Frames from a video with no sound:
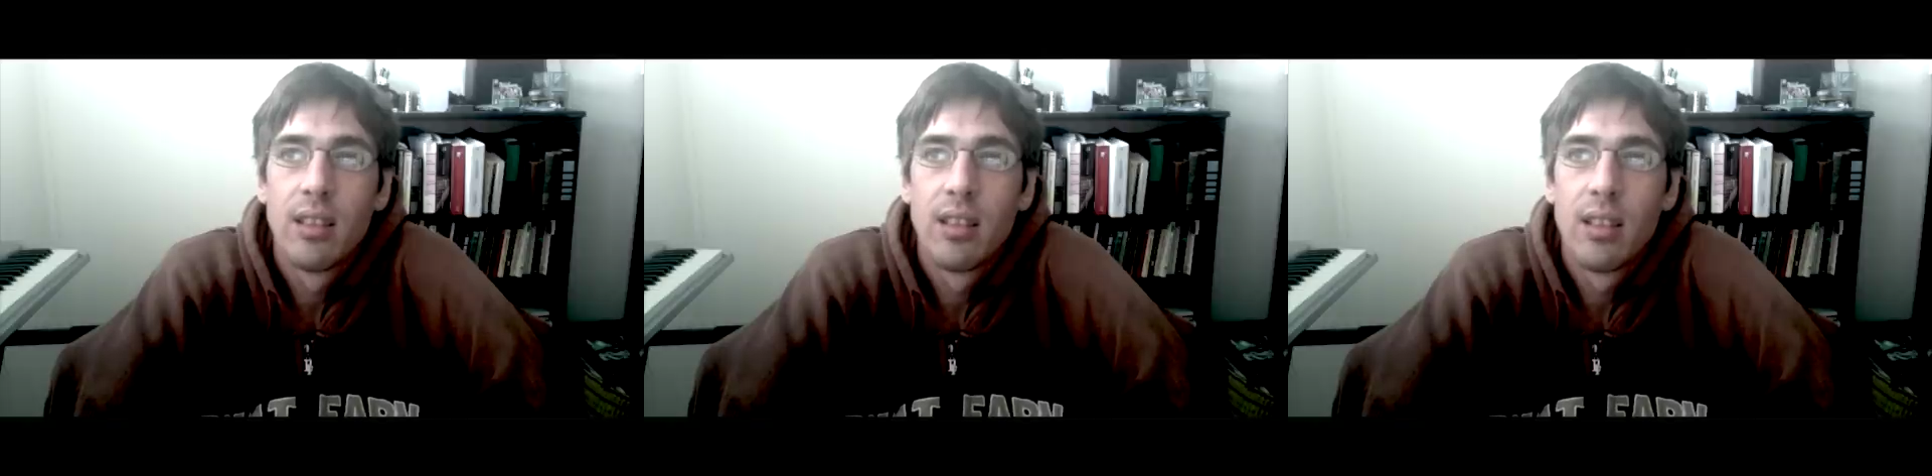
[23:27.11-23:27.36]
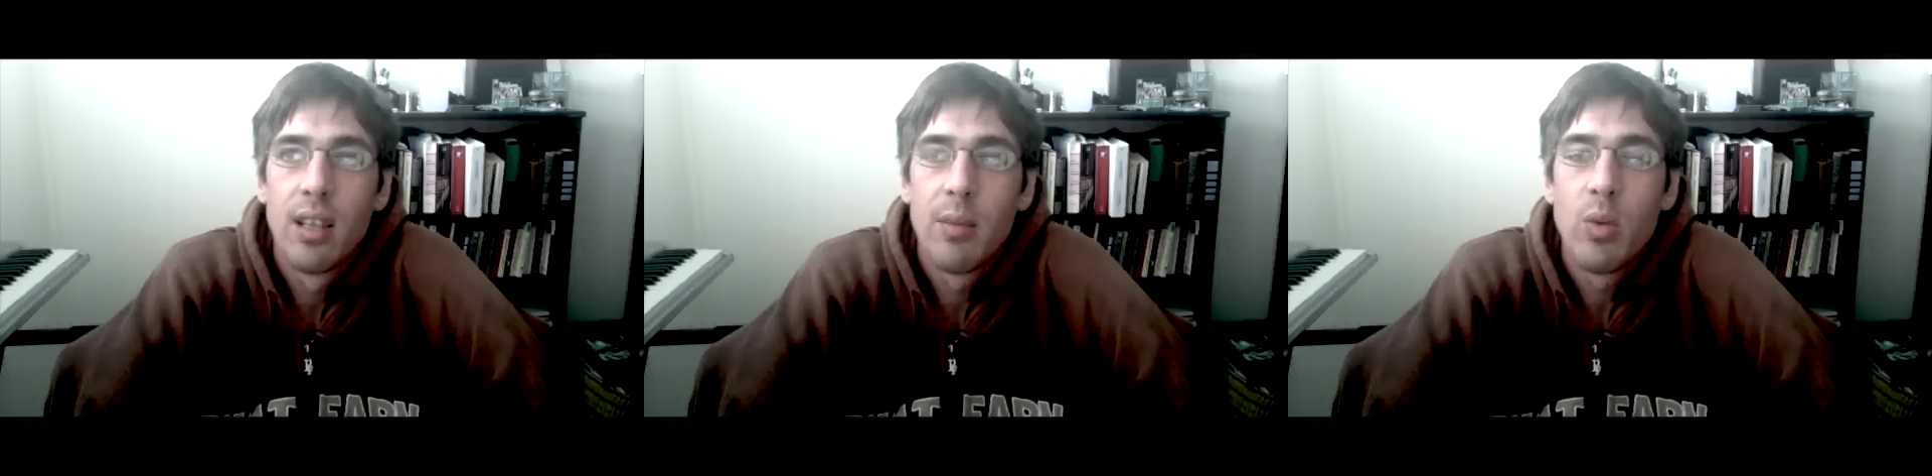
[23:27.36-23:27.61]

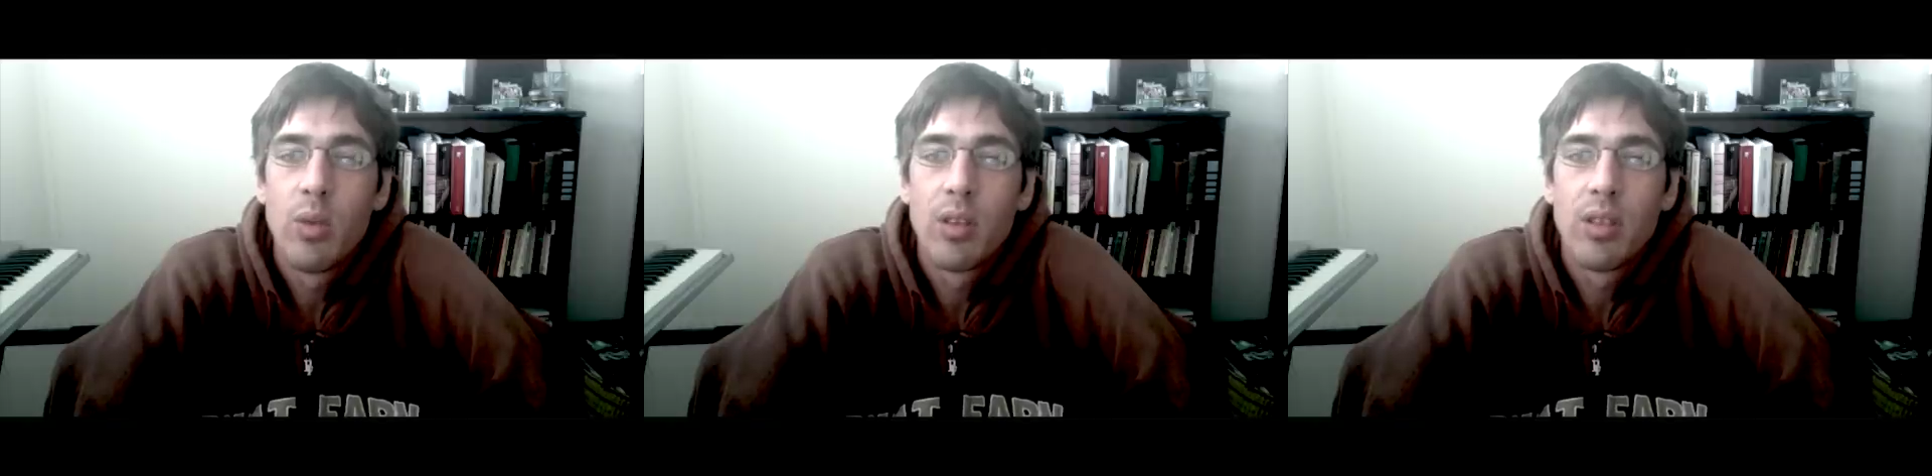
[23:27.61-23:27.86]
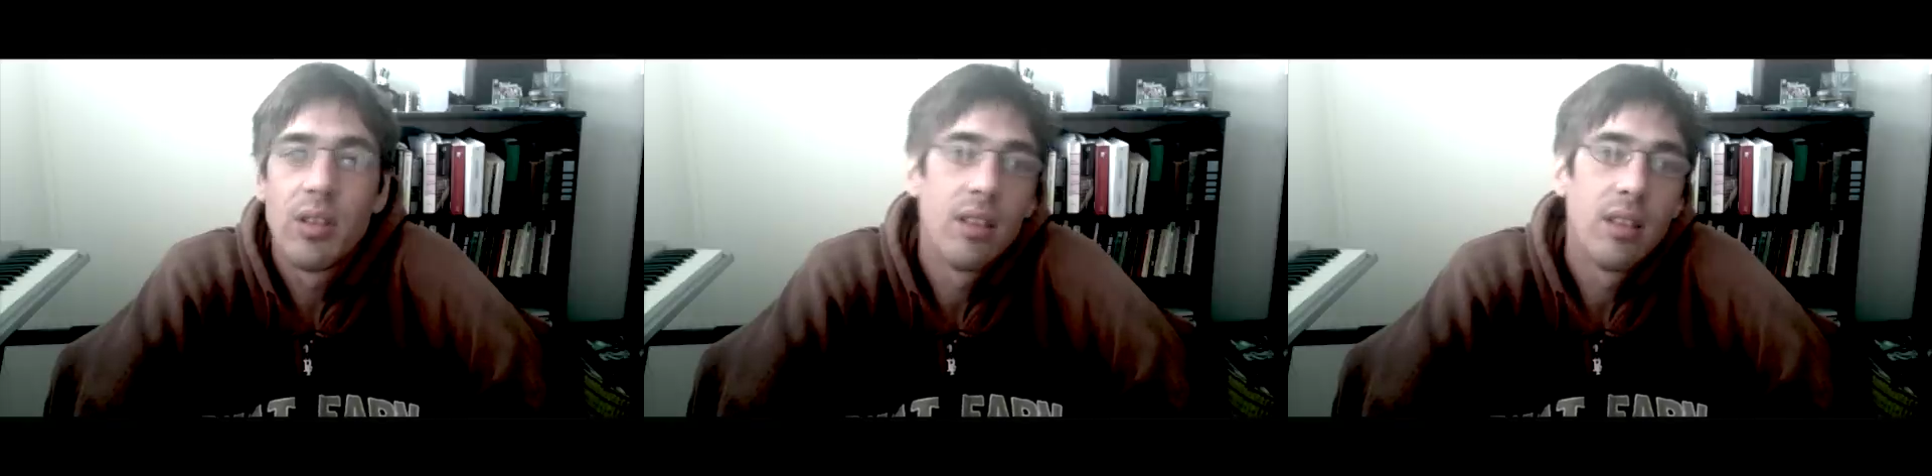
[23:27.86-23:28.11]
I mean, we're
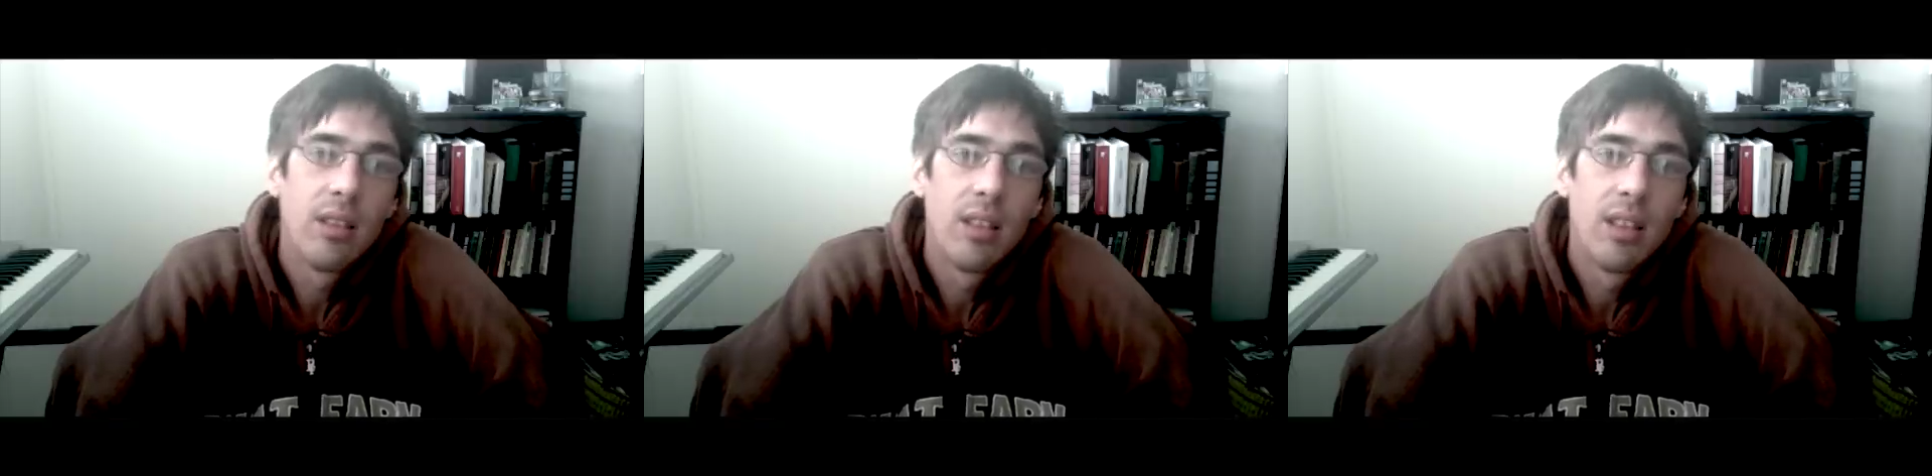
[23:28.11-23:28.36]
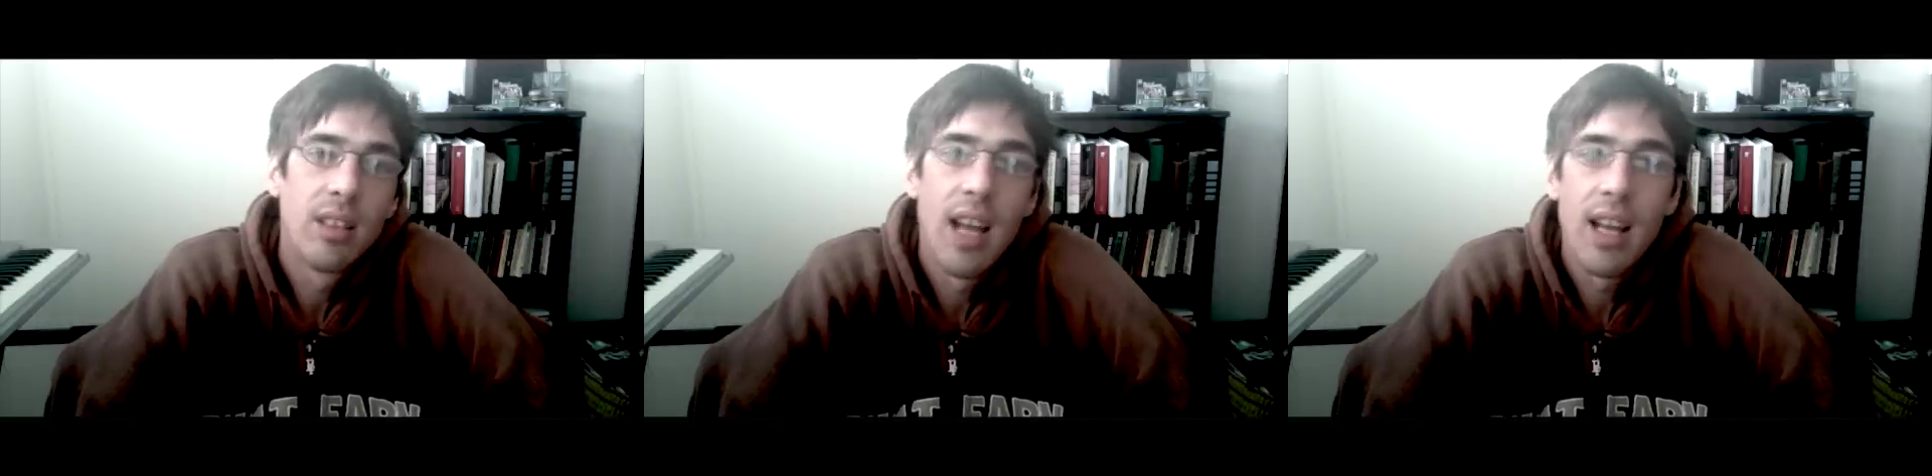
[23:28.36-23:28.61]
still
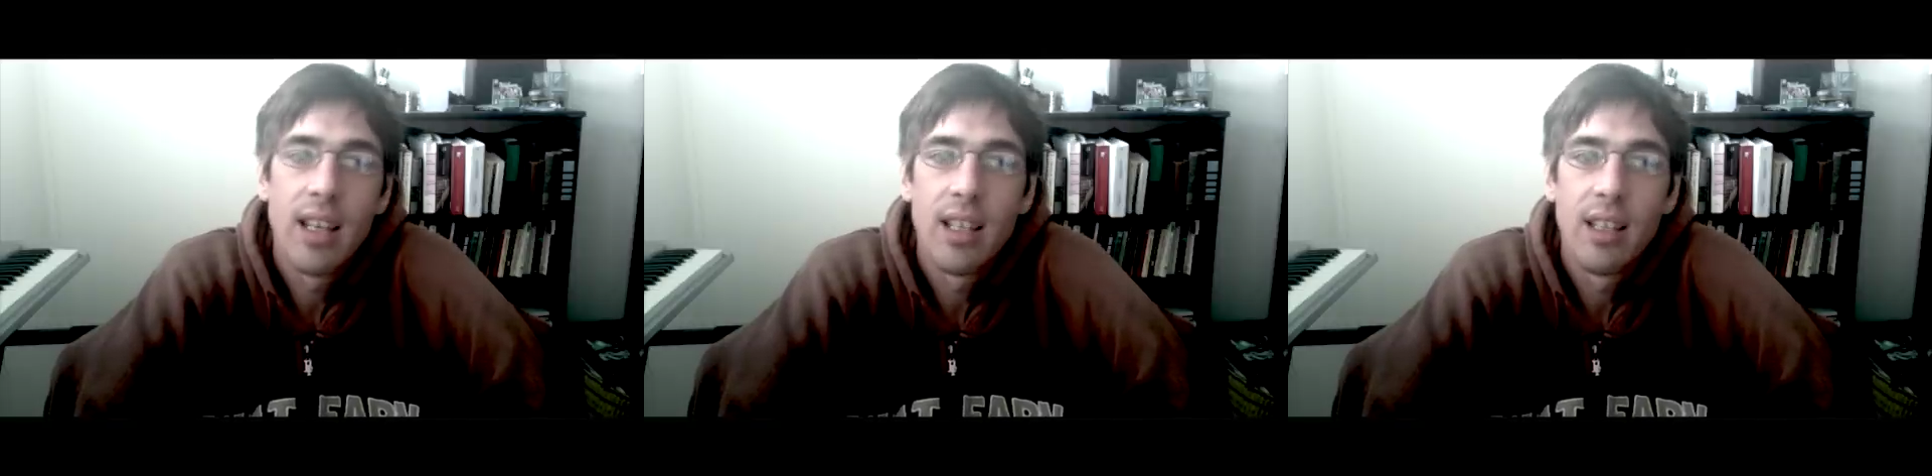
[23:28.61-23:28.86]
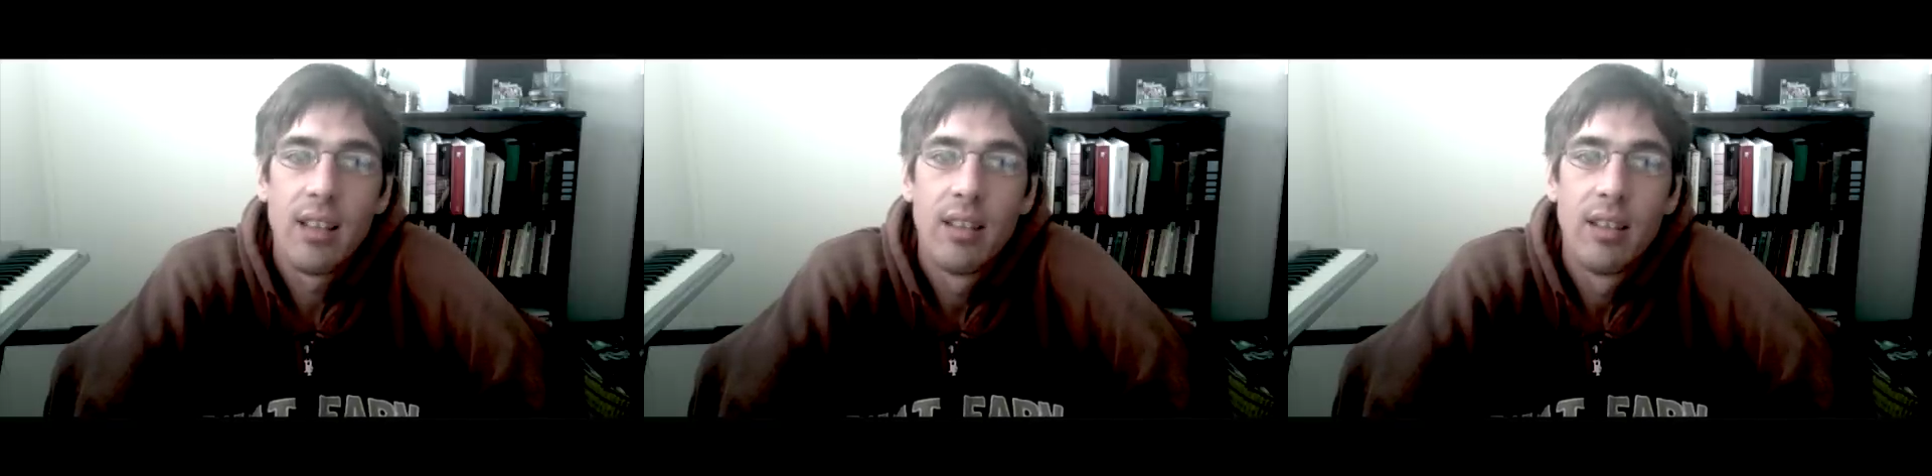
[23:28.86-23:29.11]
attacking